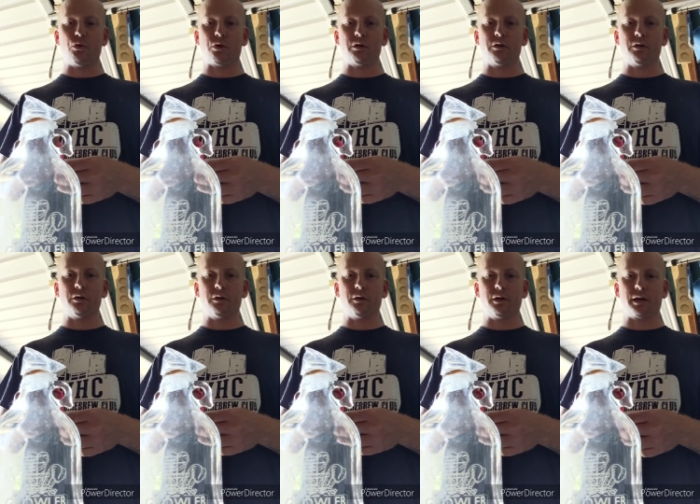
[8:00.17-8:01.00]
corking
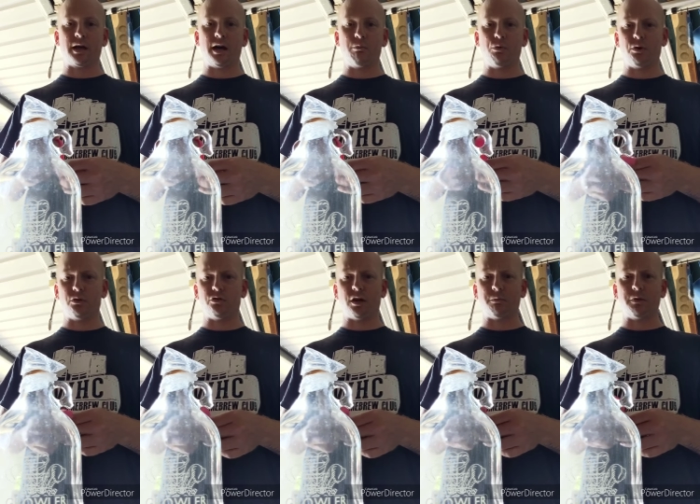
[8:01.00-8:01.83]
a carboy
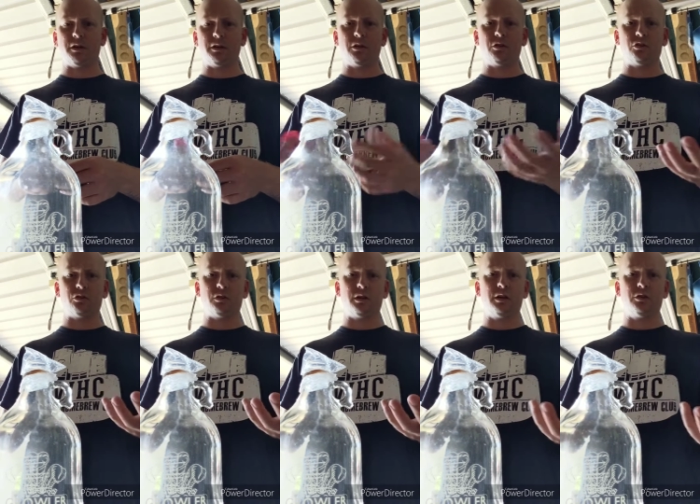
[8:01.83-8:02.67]
or something, and
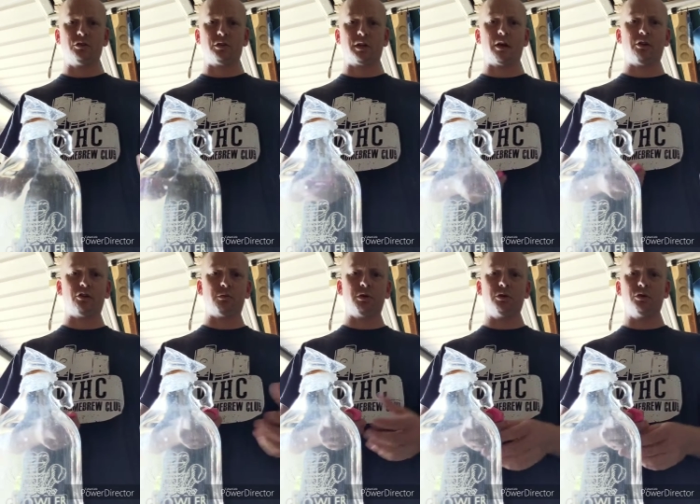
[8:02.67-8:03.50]
it's going
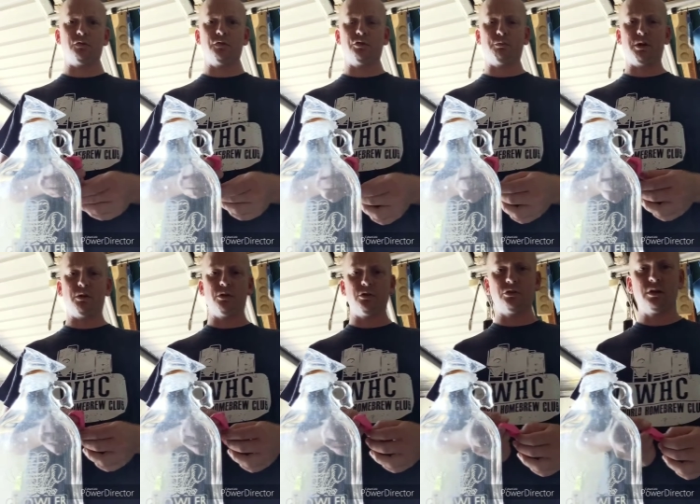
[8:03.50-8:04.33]
to be used for
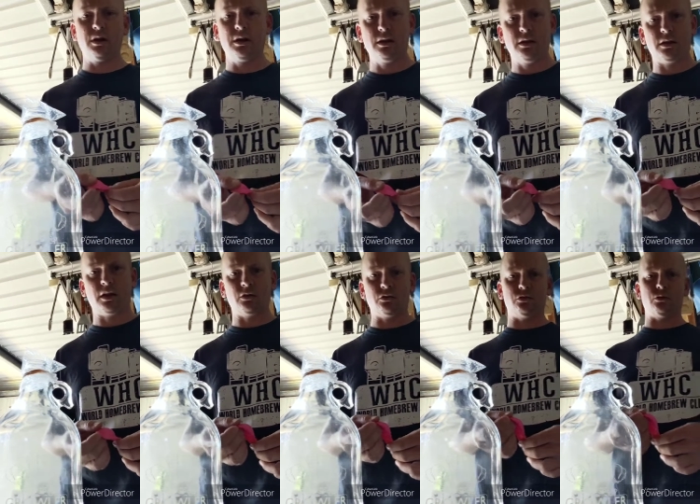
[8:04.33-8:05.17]
spirits.
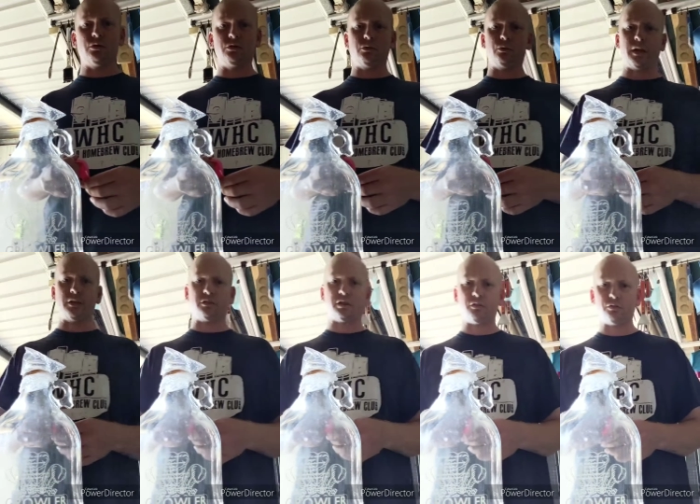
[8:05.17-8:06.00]
All
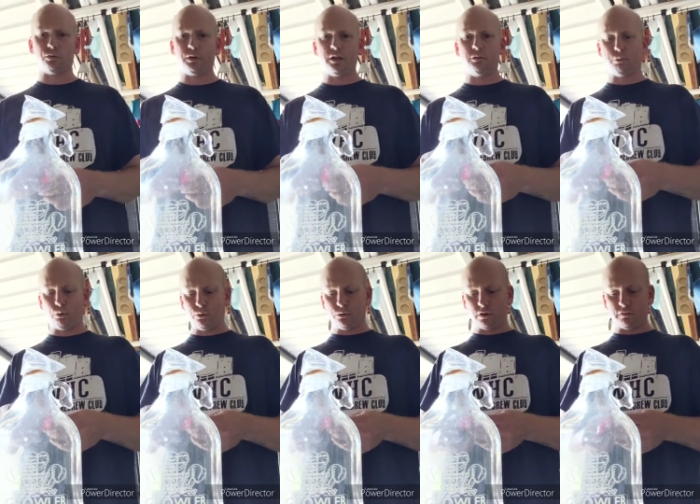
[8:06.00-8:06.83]
that stuff sort of gets
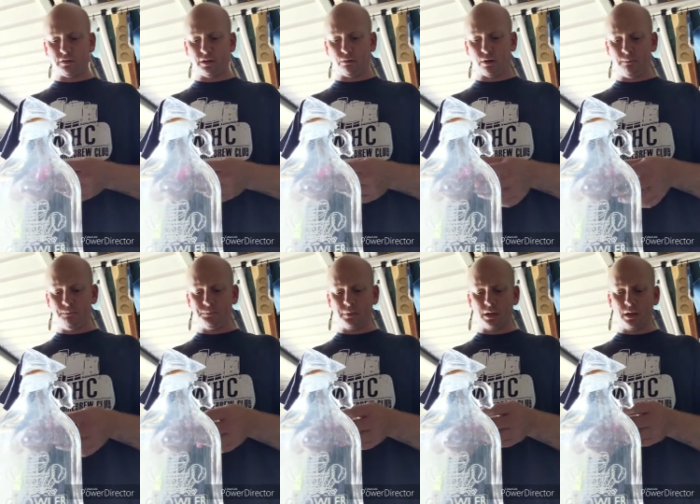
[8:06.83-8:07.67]
boiled off anyway.
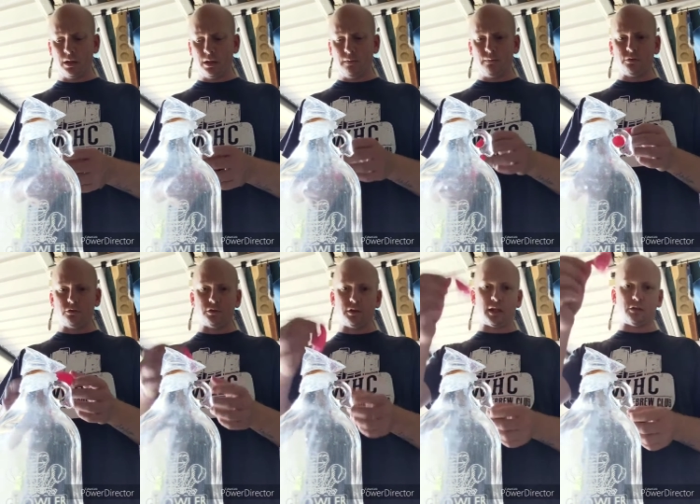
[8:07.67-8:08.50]

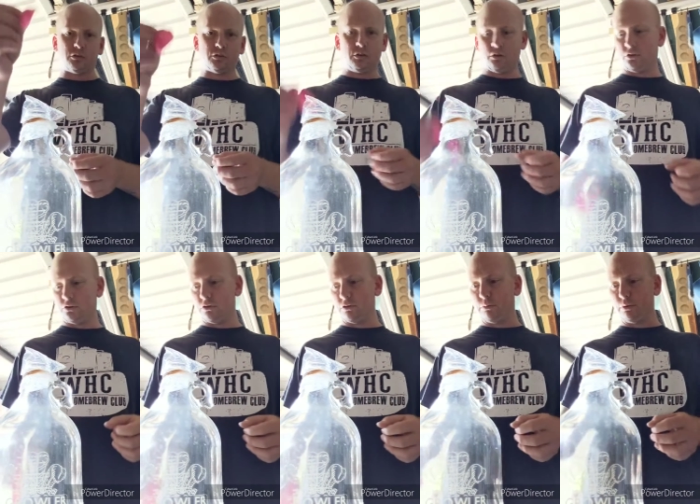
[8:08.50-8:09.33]
So that's the
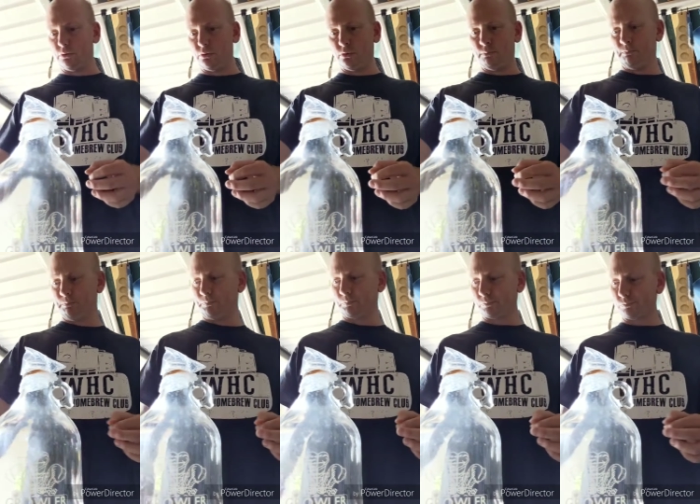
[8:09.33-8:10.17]
use of the balloon.
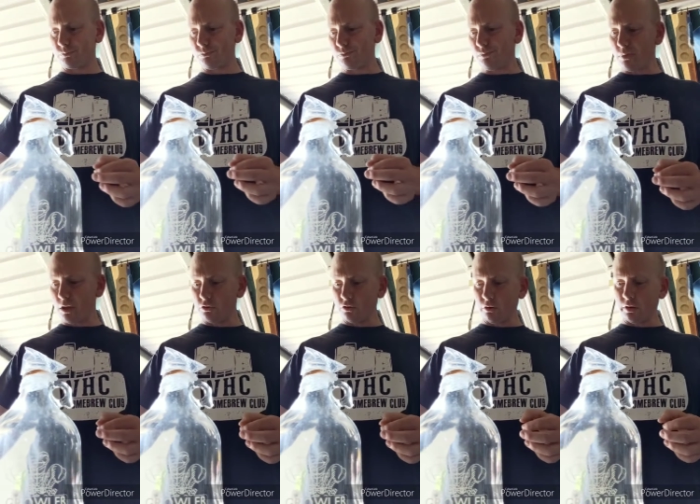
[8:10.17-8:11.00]

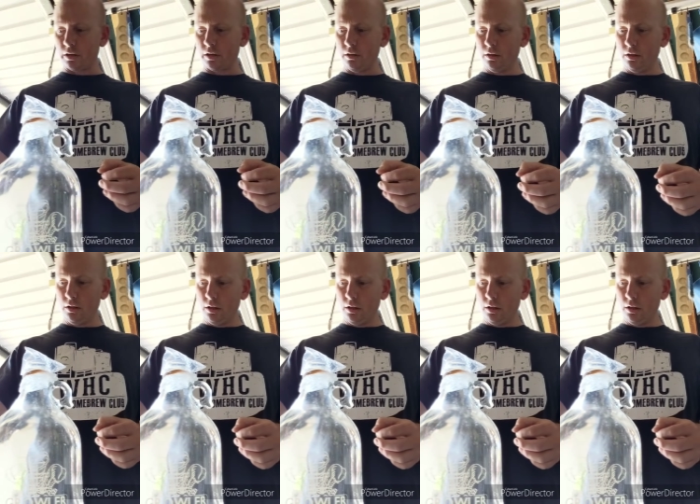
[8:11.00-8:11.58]
So I'm going to